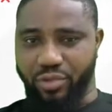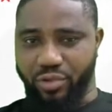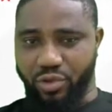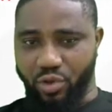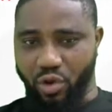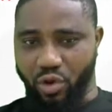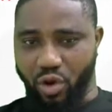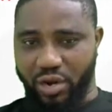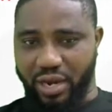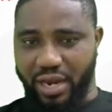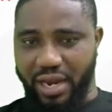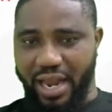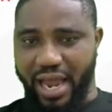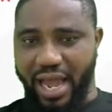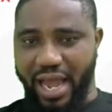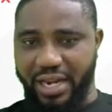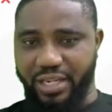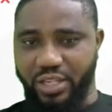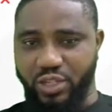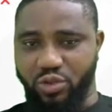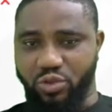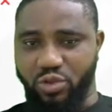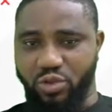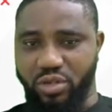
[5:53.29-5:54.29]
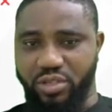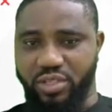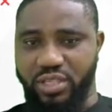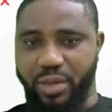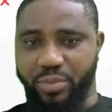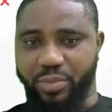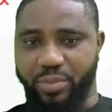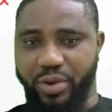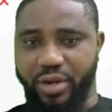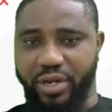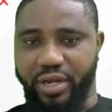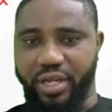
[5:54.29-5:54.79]
You underline this one
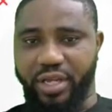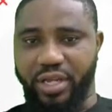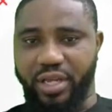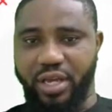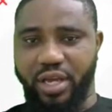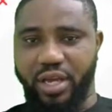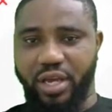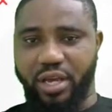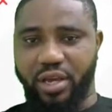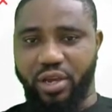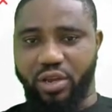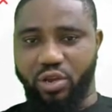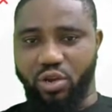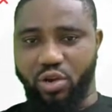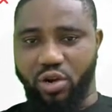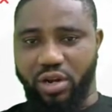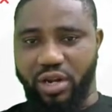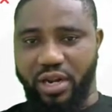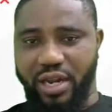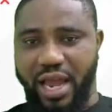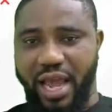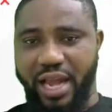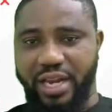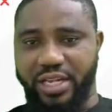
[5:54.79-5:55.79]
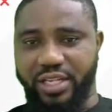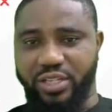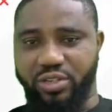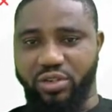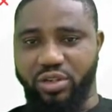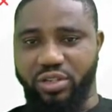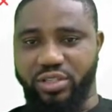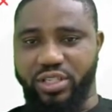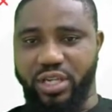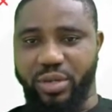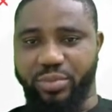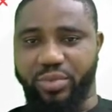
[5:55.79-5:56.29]
separately, you underline this
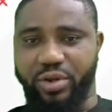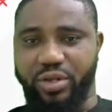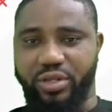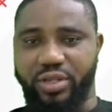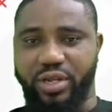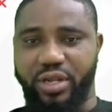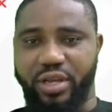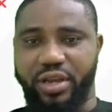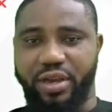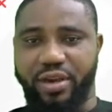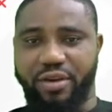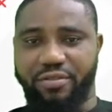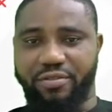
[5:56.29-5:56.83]
one separately.